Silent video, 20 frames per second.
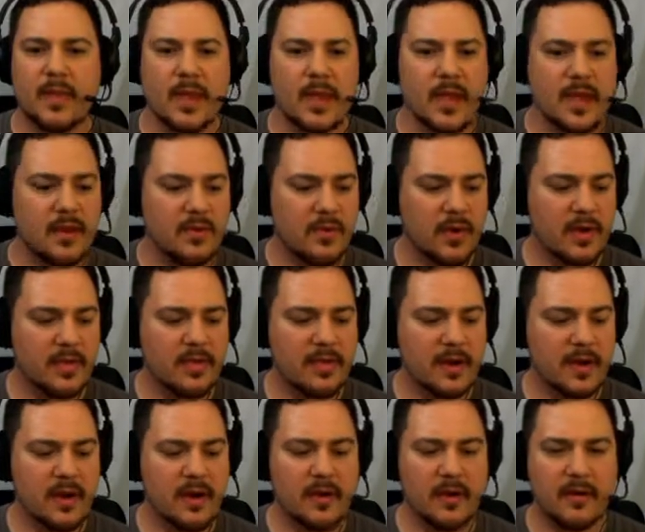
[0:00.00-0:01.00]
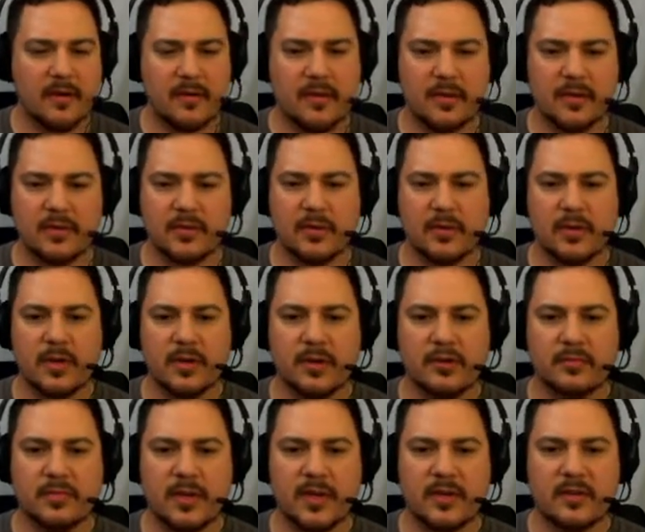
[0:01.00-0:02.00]
And right there. So we're going
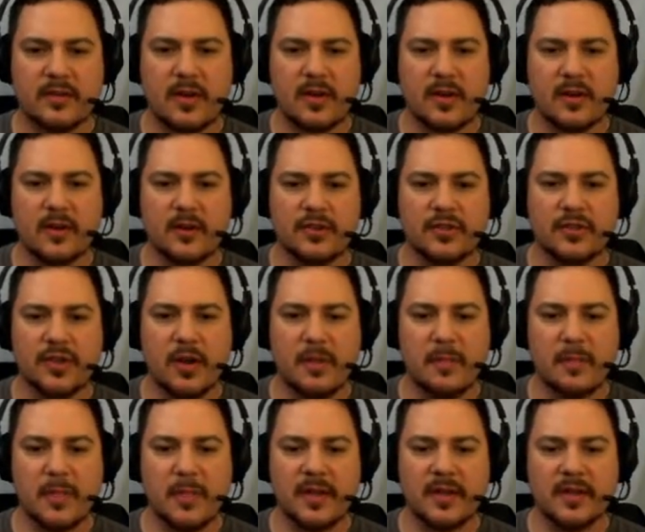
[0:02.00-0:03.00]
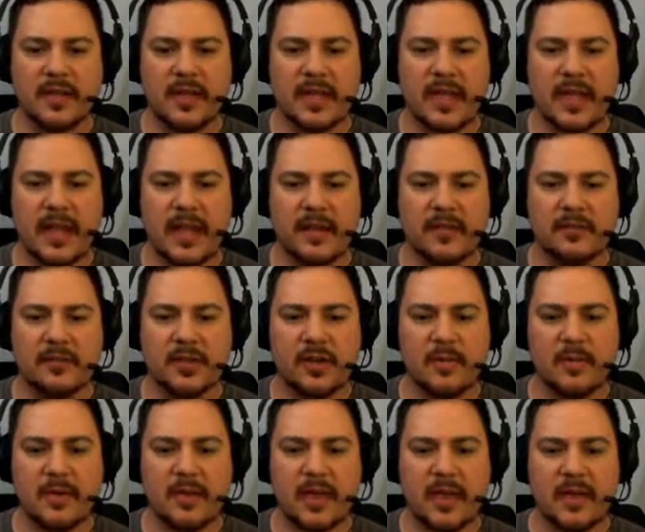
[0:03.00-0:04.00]
to press our jump button to get out and
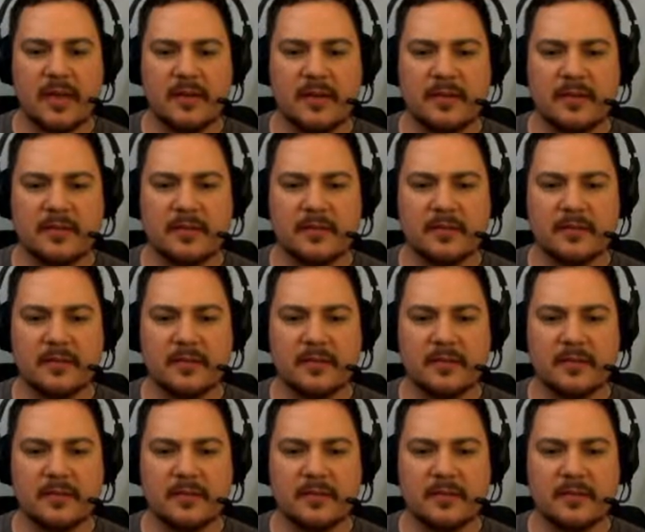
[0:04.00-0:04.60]
jump again.